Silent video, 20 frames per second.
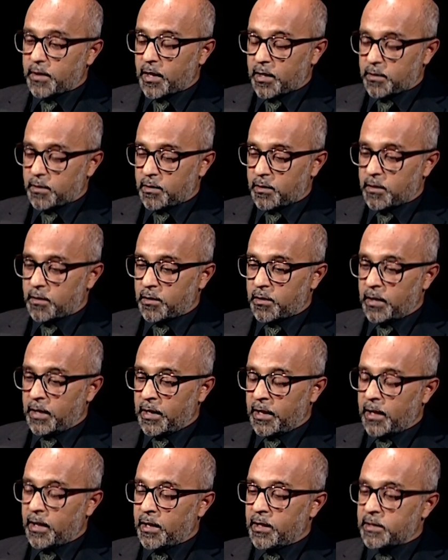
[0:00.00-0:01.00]
That
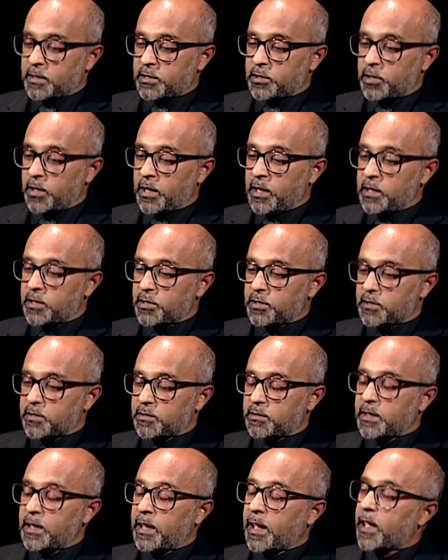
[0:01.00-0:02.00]
it's,
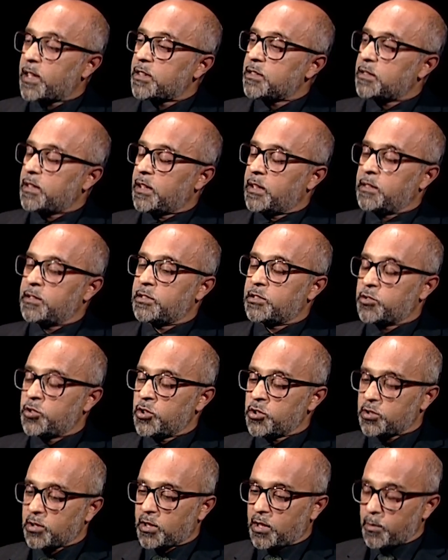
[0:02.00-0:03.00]
it hasn't. It's
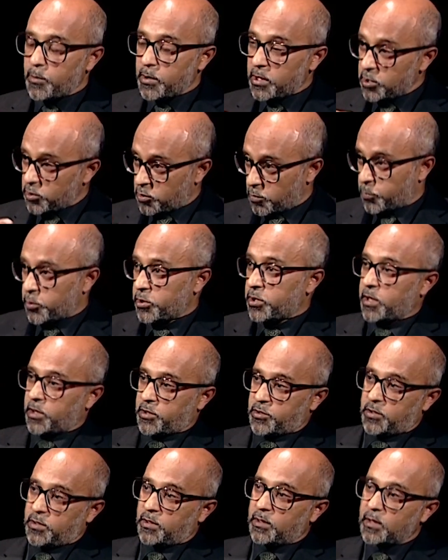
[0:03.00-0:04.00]
just coming into
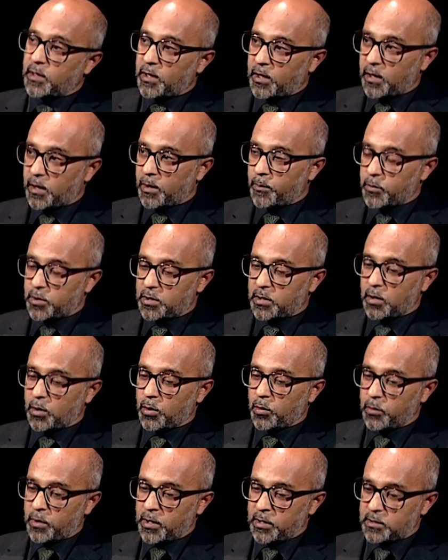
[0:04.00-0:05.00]
production. Um,
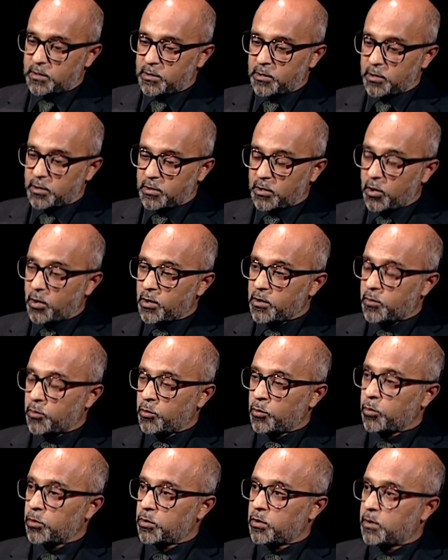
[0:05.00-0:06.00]
so it's just going What's
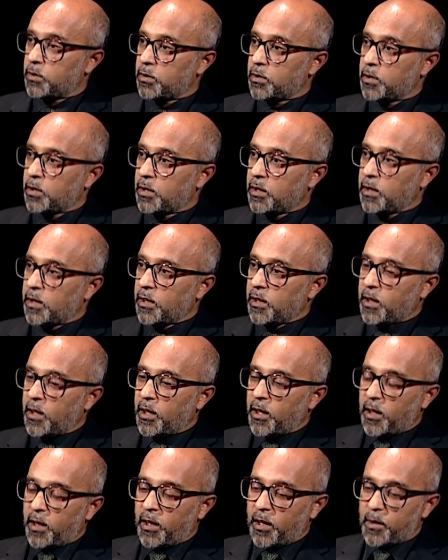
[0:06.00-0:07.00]
through. What's the difference?
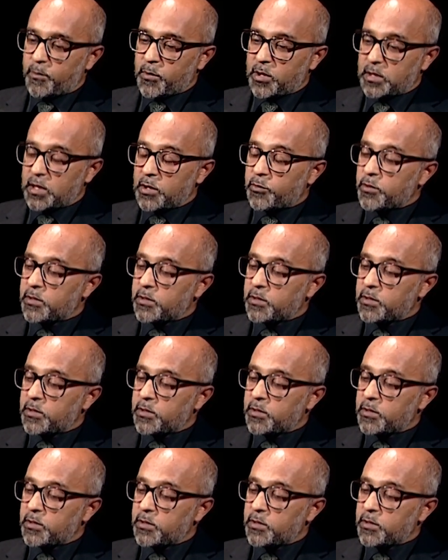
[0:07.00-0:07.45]
Um, the difference.